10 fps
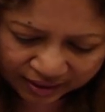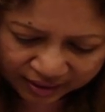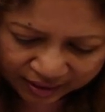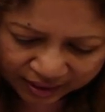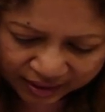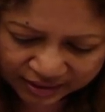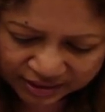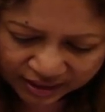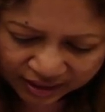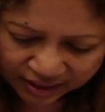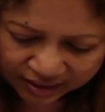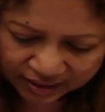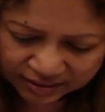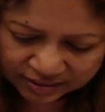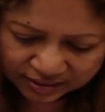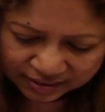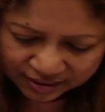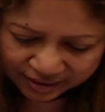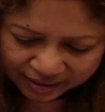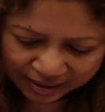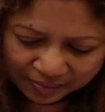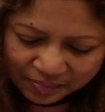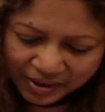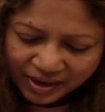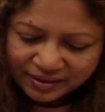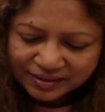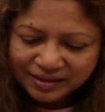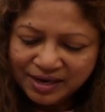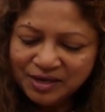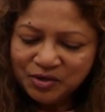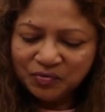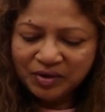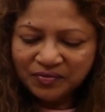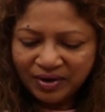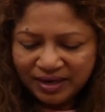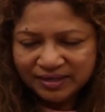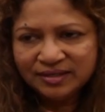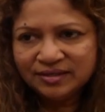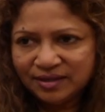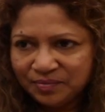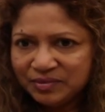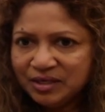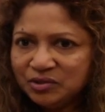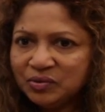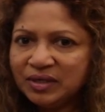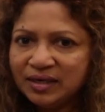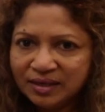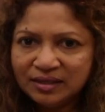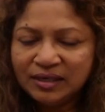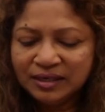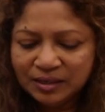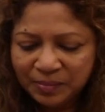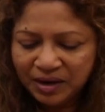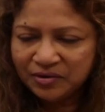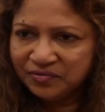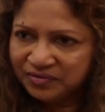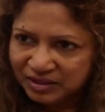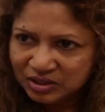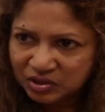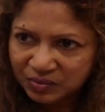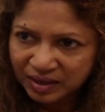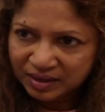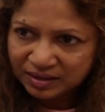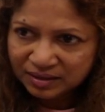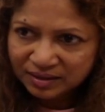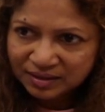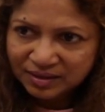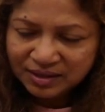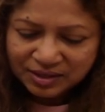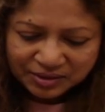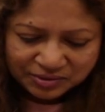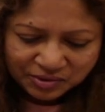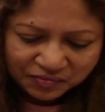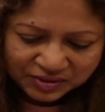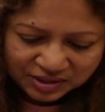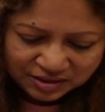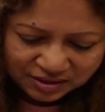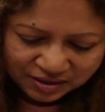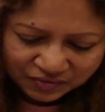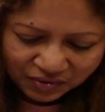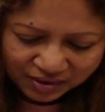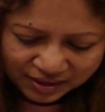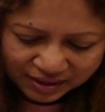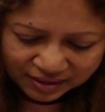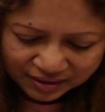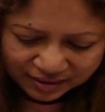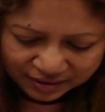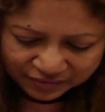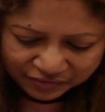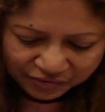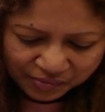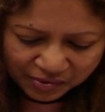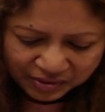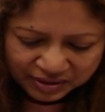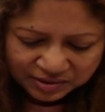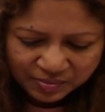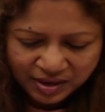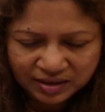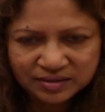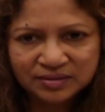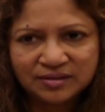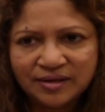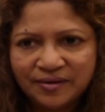98, but then you were writing something to another little part of this one, so which is awarding 4 bonus marks.